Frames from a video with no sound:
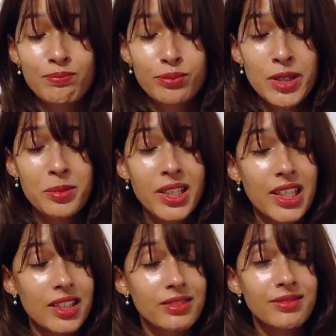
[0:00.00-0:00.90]
probably
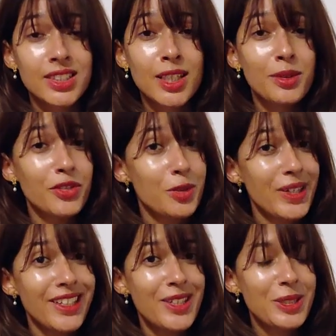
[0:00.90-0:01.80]
again, some of you
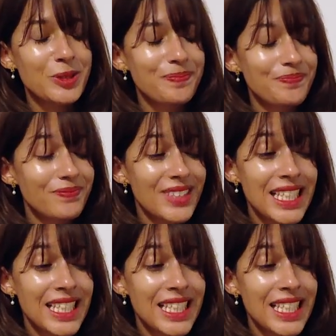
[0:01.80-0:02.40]
may know,